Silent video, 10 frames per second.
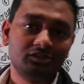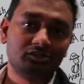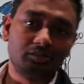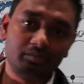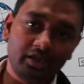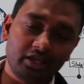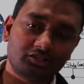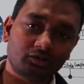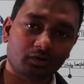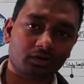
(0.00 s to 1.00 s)
So make
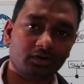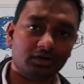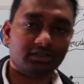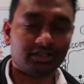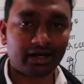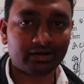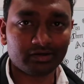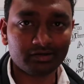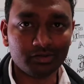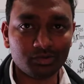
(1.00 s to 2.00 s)
sure
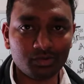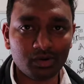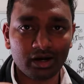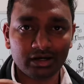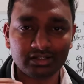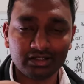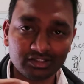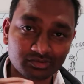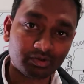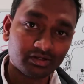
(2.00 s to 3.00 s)
that you actually
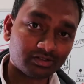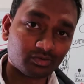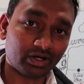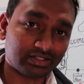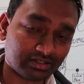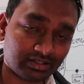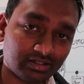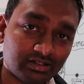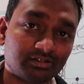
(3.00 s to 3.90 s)
spend it wisely.